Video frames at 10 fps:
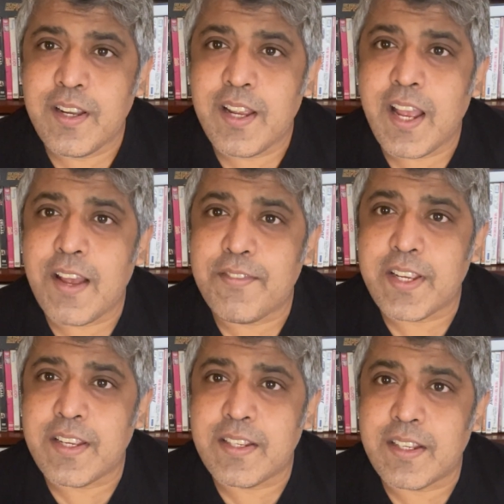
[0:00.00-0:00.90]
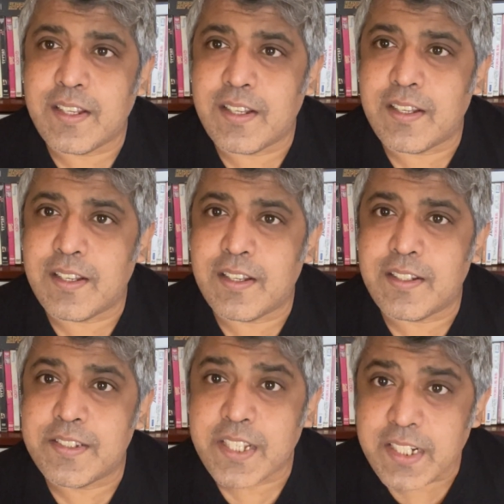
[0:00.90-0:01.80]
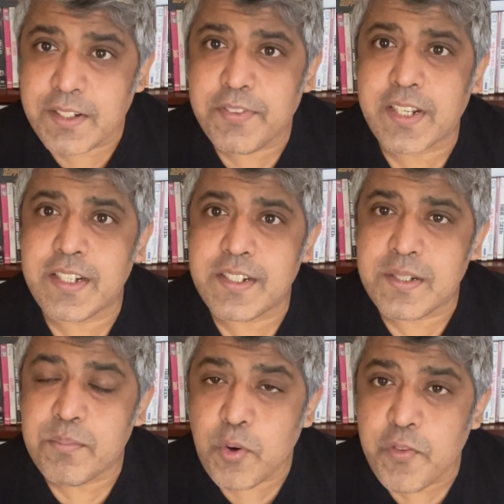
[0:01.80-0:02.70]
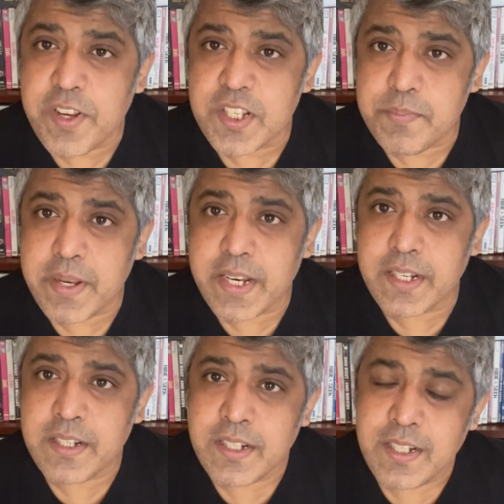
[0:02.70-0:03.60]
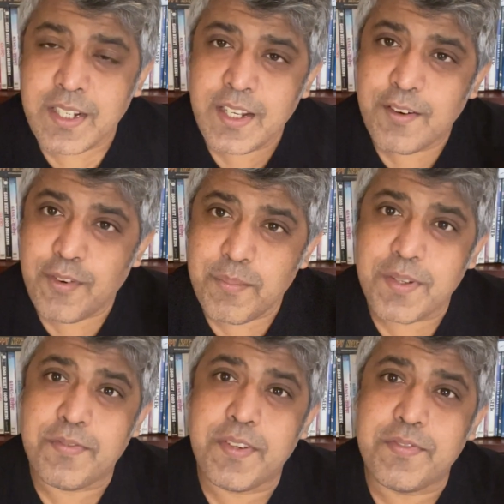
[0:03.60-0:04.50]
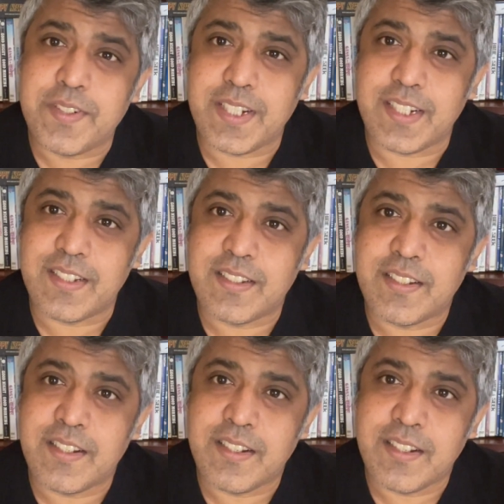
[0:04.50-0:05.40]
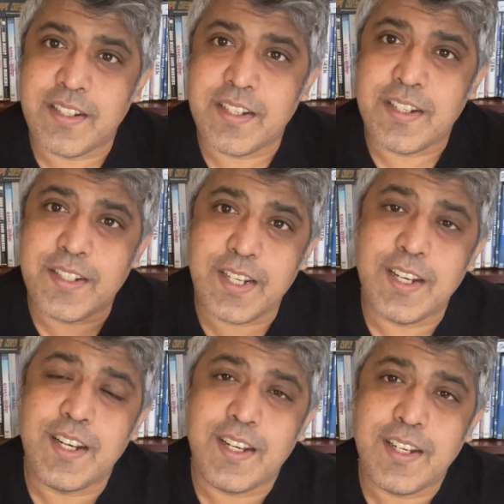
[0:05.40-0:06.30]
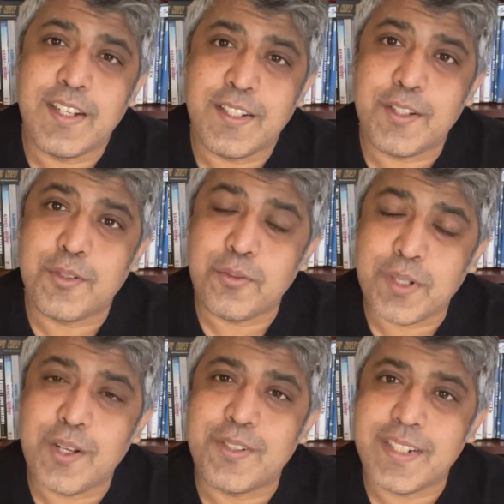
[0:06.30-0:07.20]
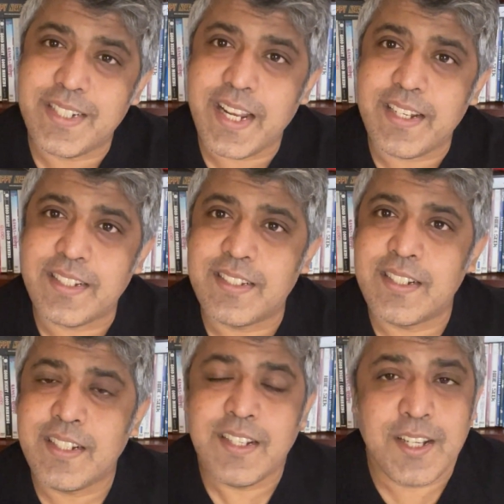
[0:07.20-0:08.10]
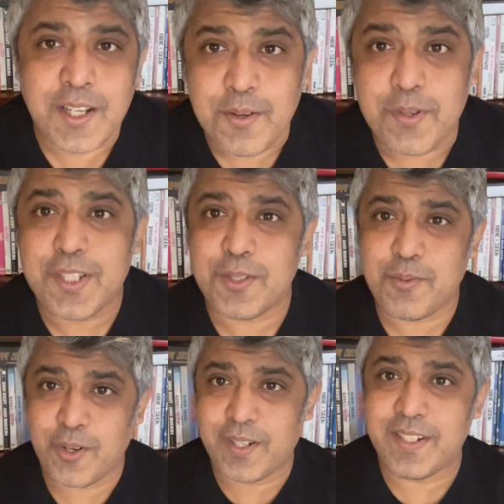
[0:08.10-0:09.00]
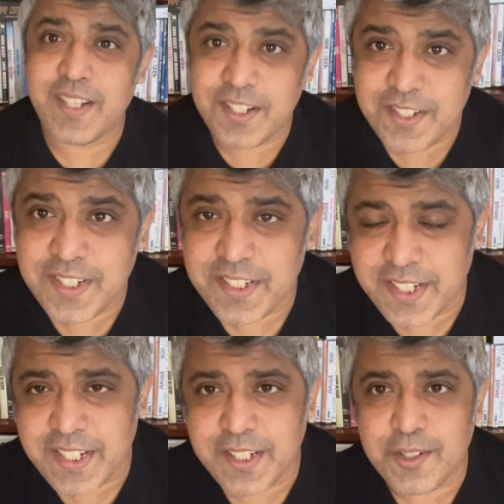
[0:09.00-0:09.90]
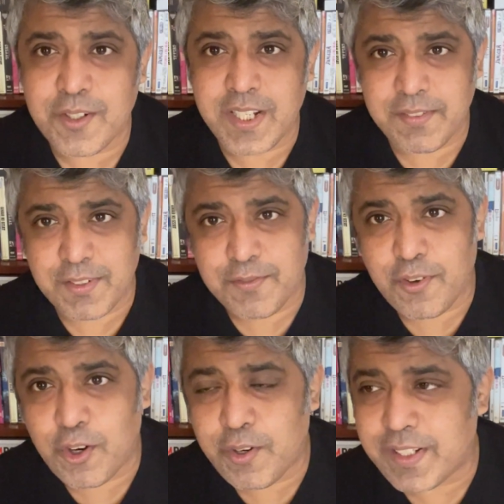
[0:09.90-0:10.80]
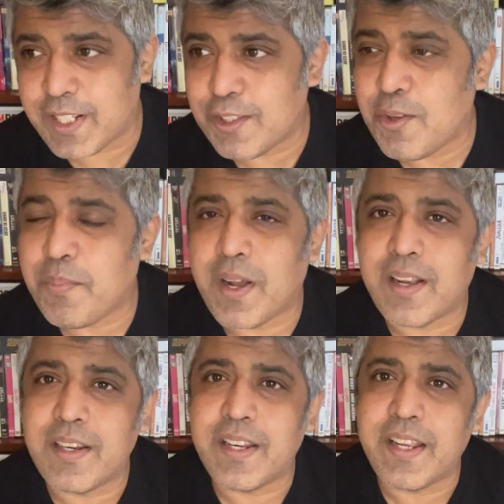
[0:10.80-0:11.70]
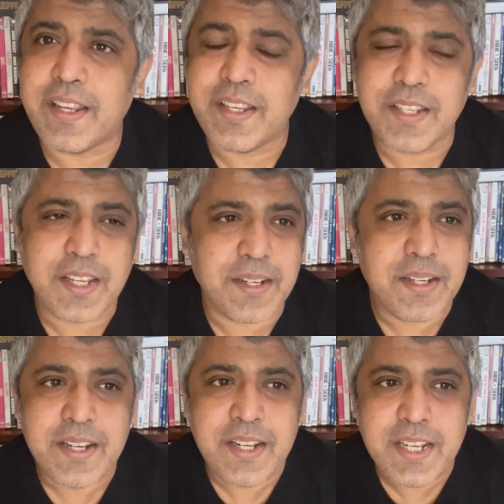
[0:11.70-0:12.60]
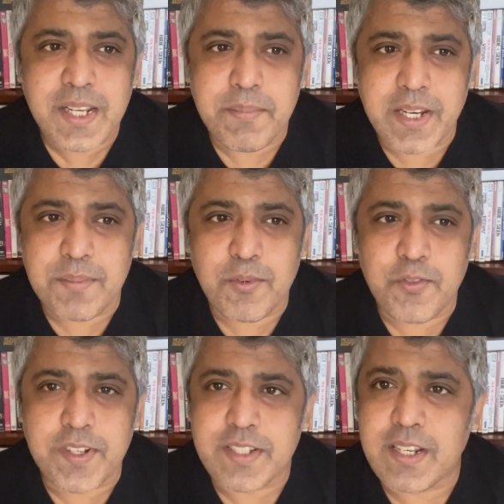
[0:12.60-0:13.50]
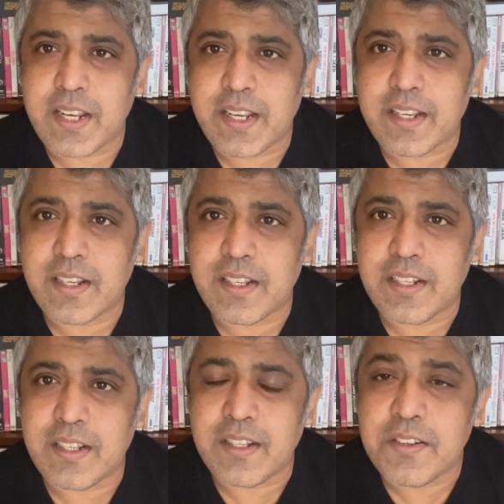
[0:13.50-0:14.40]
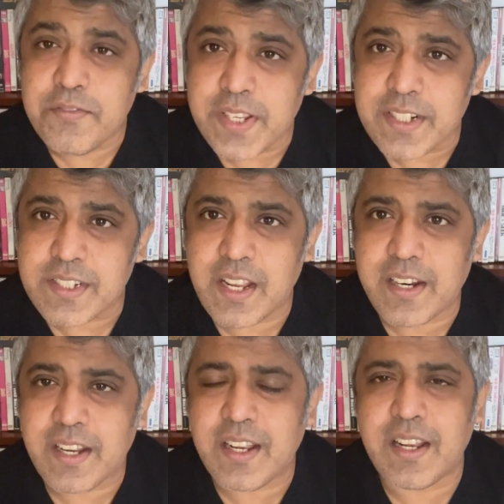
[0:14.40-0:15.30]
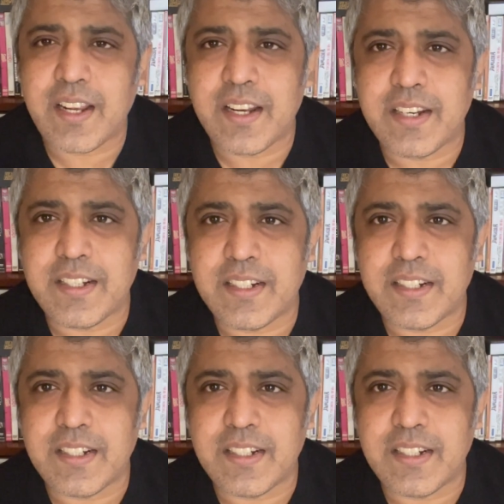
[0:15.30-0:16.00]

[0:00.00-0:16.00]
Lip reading: having significant movies made from the 50s till the 2010s, which is what Yash ji did. Even following Dil To Pagal Hai, he made movies like Veer Zara and